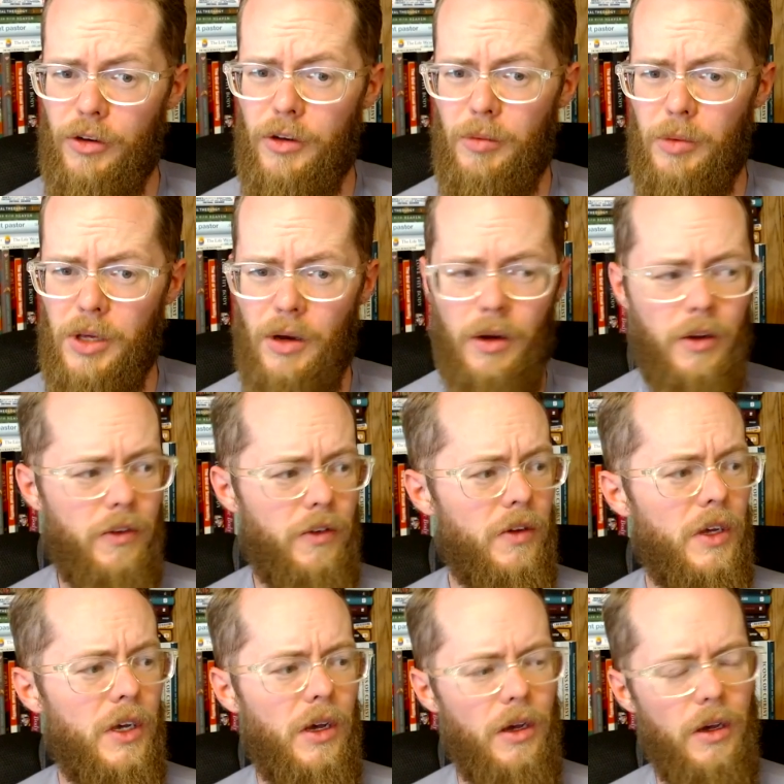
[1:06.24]
to be honest.
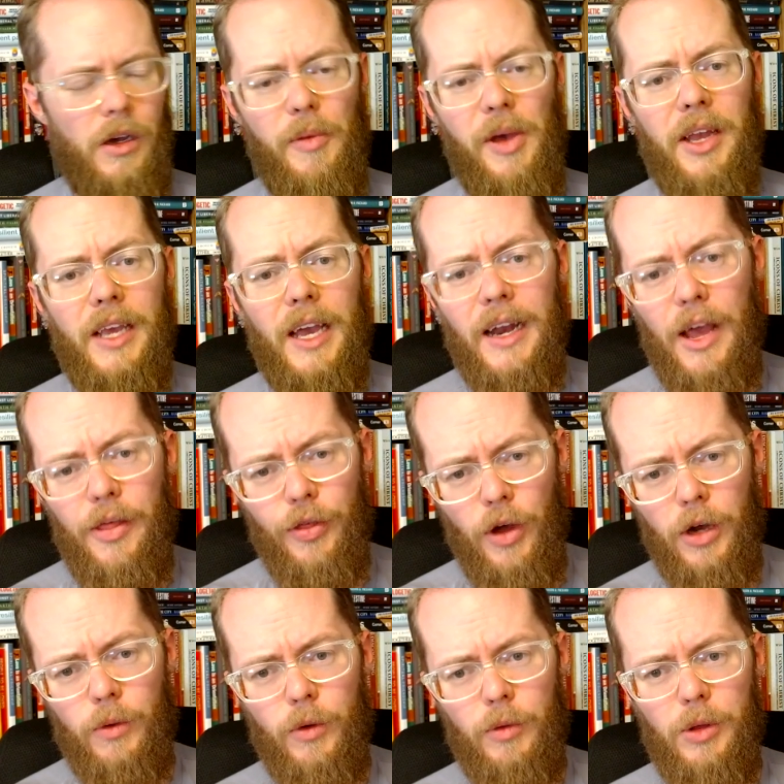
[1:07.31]
And yet I thought
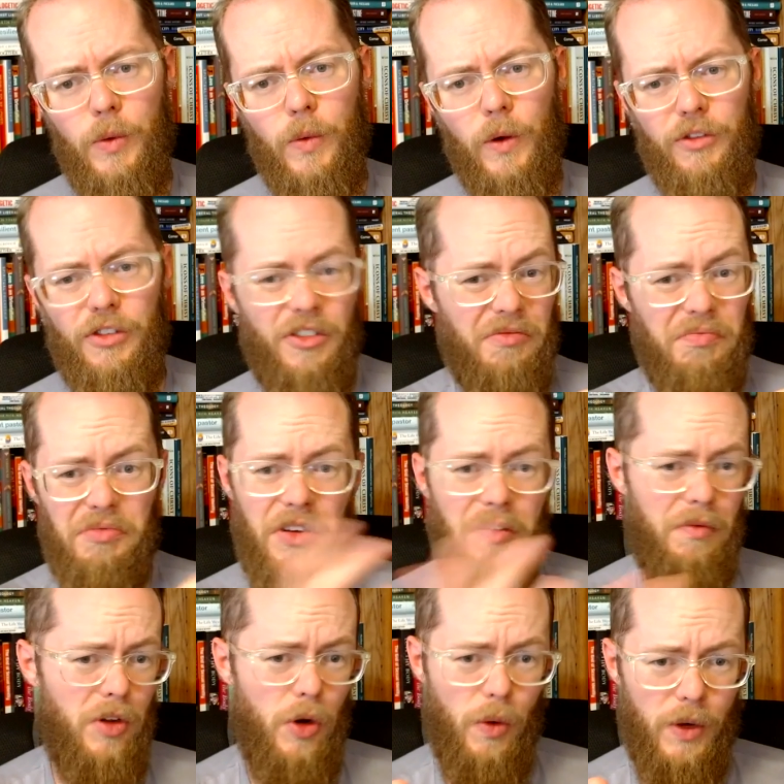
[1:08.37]
it would be worth just
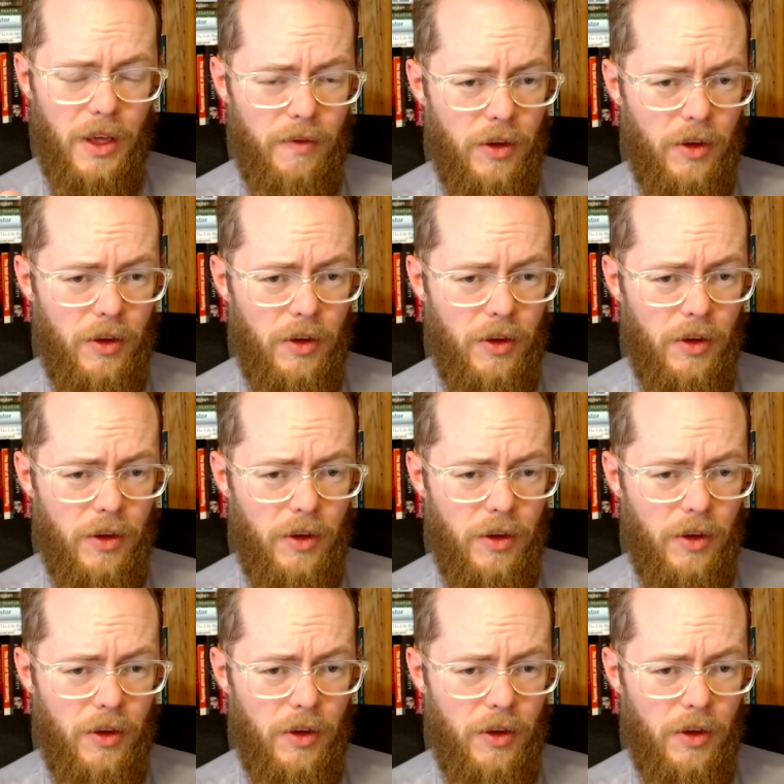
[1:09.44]
giving